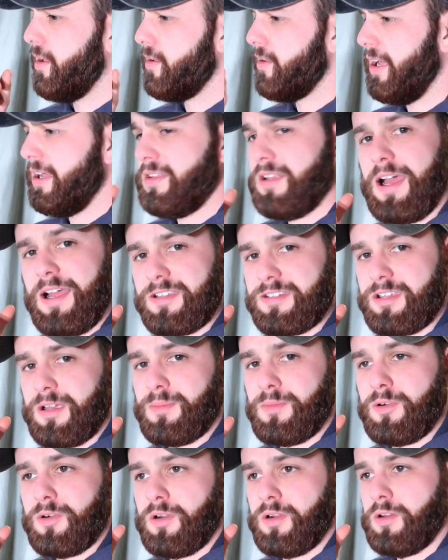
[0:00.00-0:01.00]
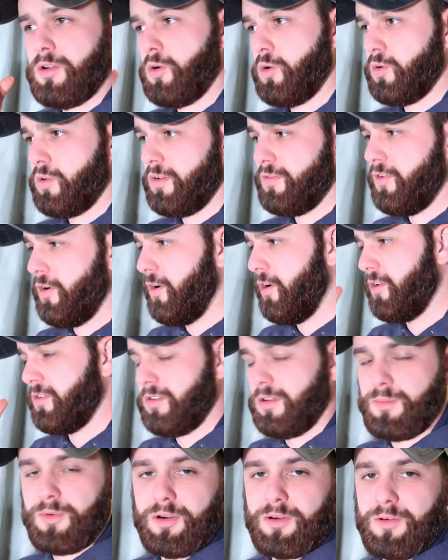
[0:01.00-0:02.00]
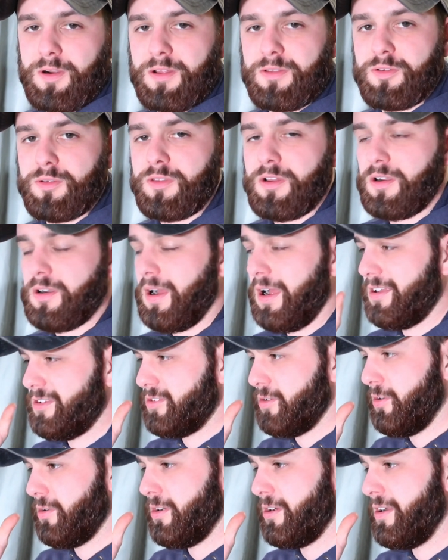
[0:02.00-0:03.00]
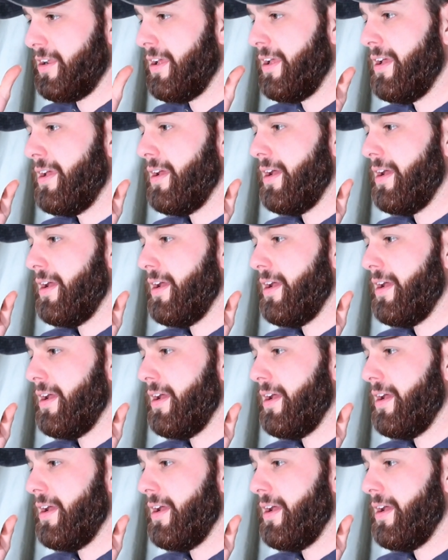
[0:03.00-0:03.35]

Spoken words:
late last summer, early fall, somewhere around through there, I started